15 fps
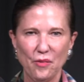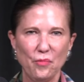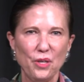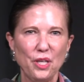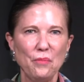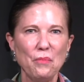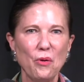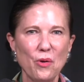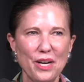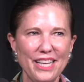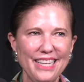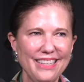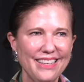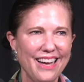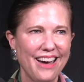Well, good
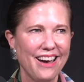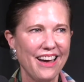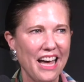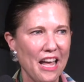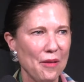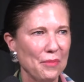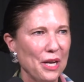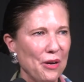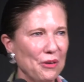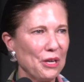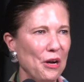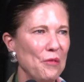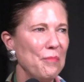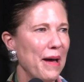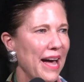morning. I am
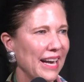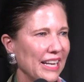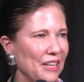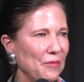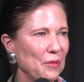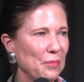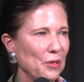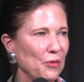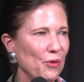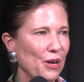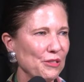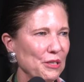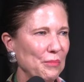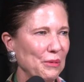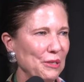Coco Mackin with Blue
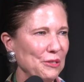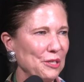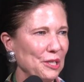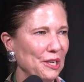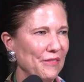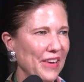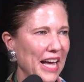Cross and Blue Shield of